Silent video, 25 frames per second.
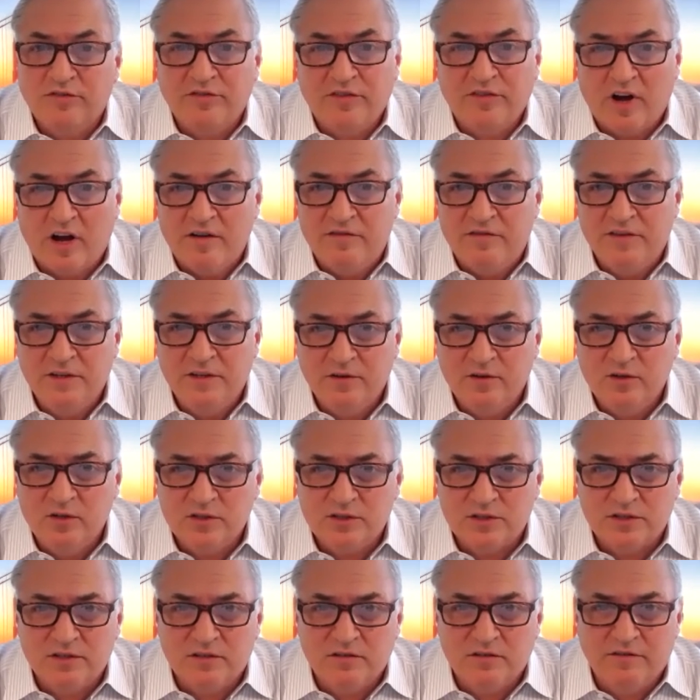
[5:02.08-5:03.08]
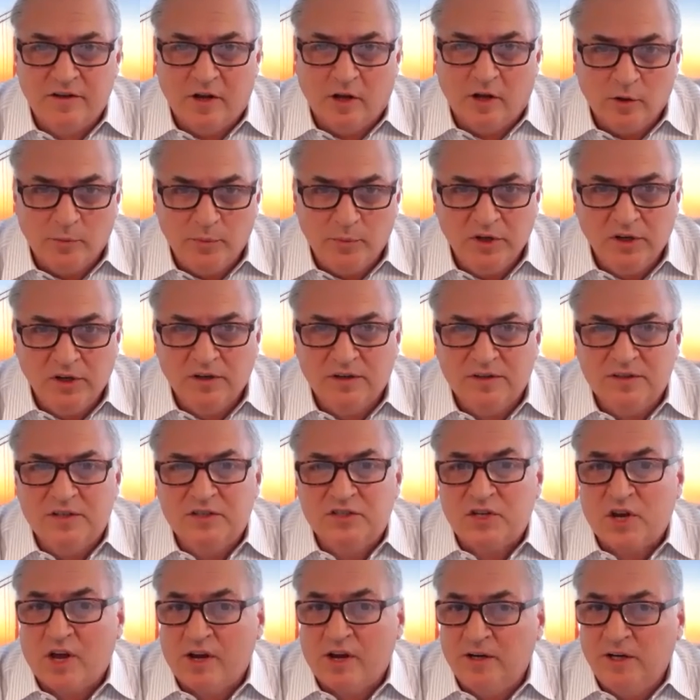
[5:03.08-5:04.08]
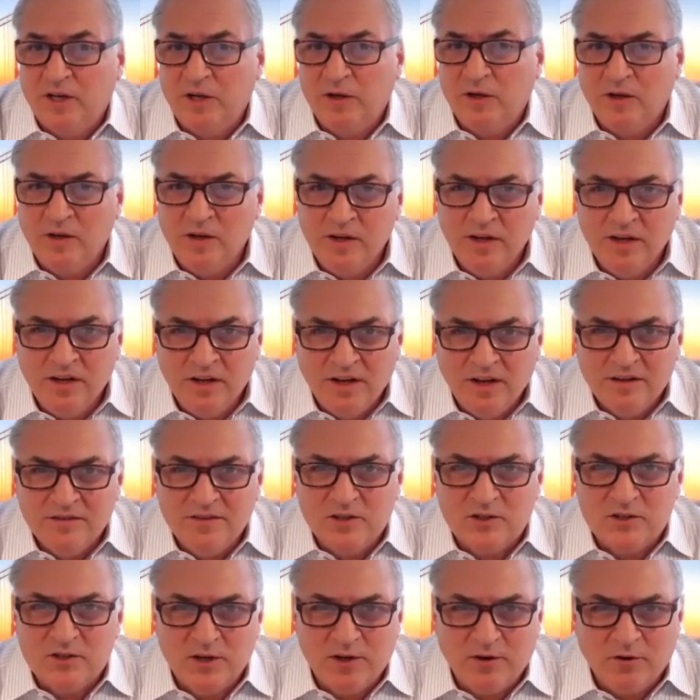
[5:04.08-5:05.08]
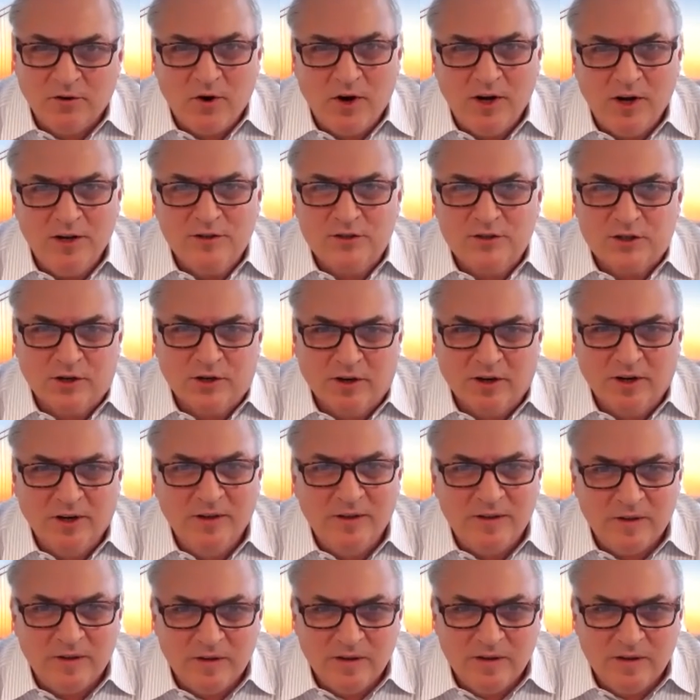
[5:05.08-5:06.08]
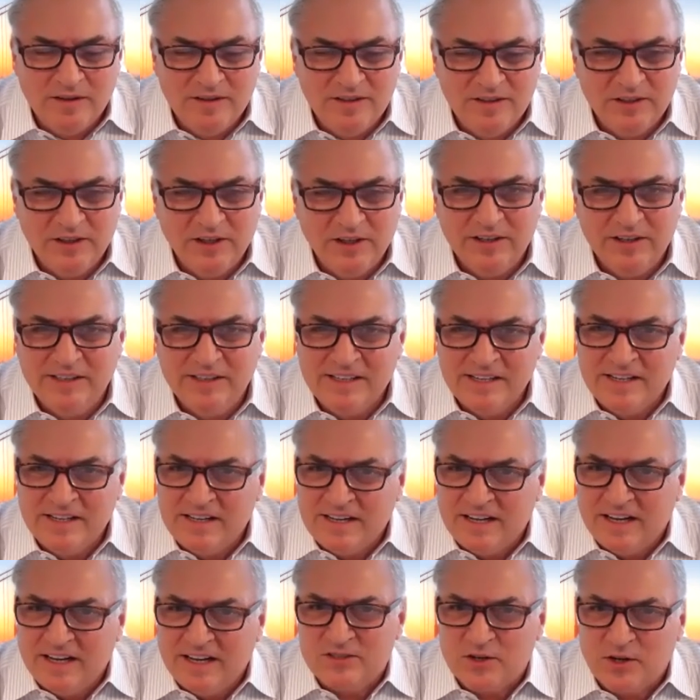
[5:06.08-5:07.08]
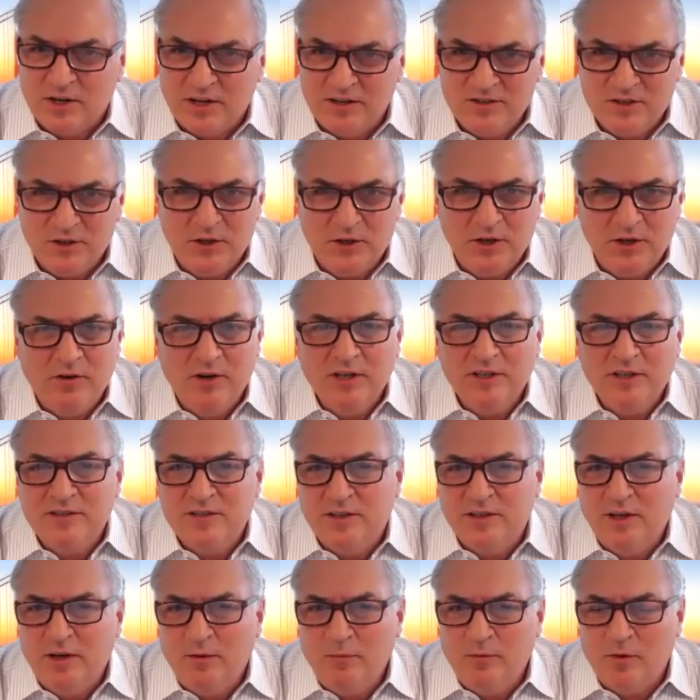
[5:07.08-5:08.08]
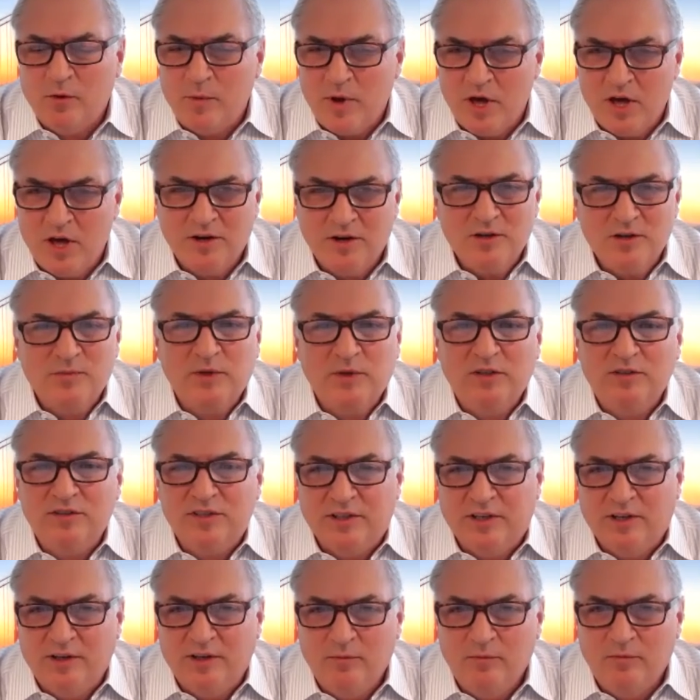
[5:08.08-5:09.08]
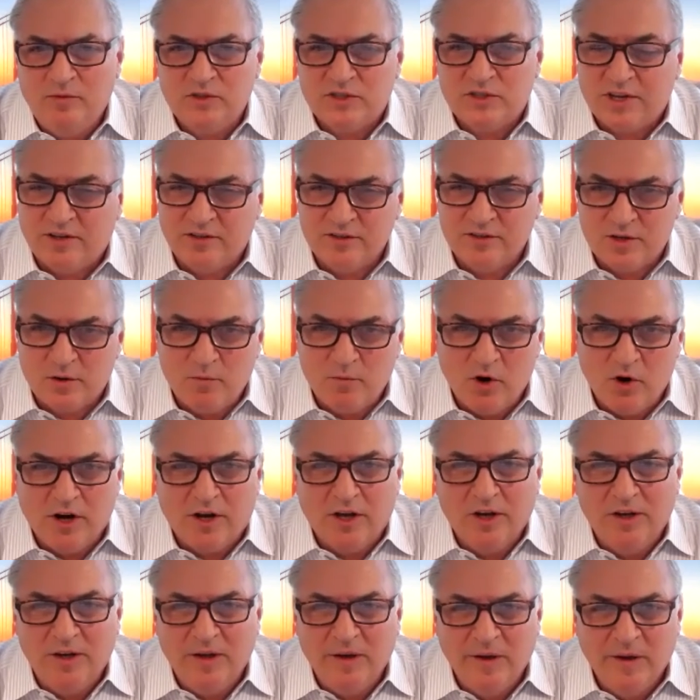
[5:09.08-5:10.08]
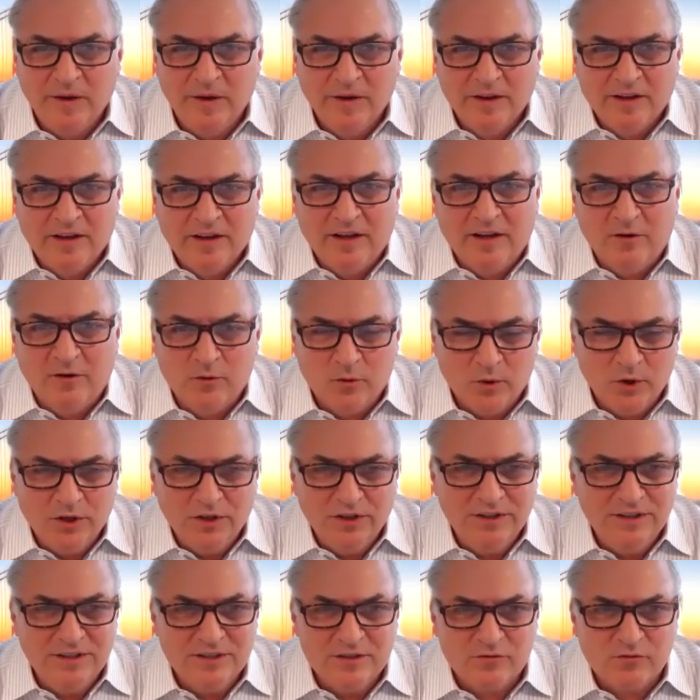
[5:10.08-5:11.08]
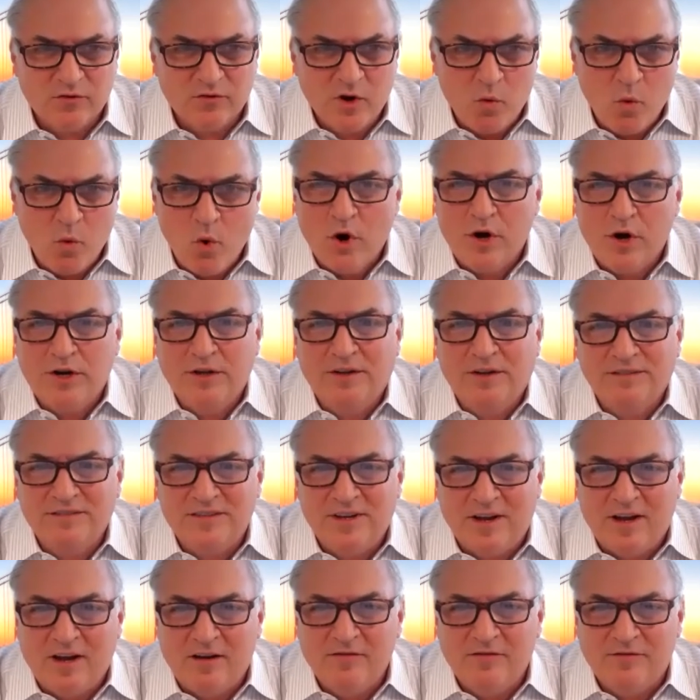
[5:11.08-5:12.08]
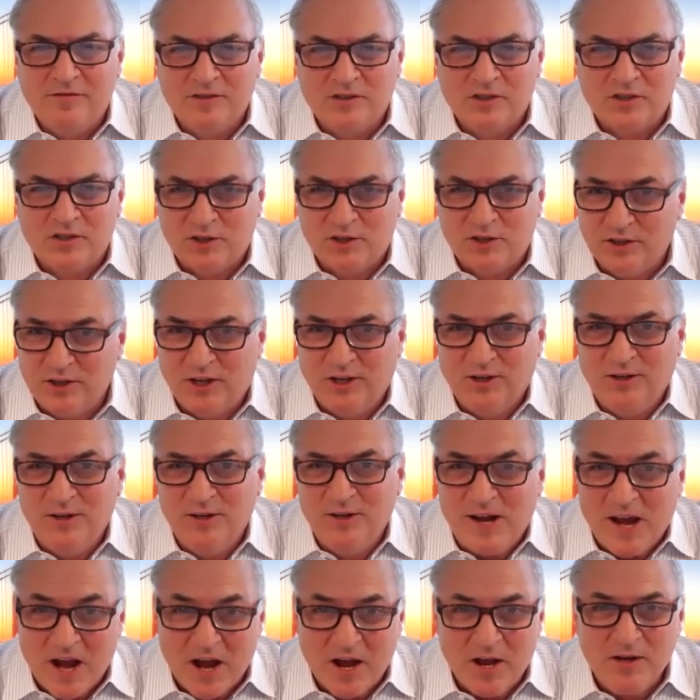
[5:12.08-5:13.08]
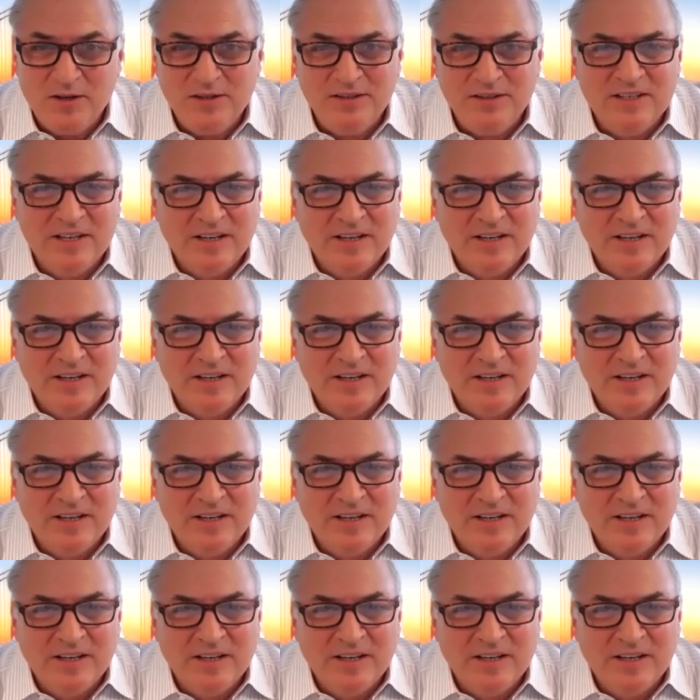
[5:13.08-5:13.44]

5 years in developing and designing this integrated circuit. And as an engineering team, a management team, sales and marketing, it really is rewarding to have silicon in hand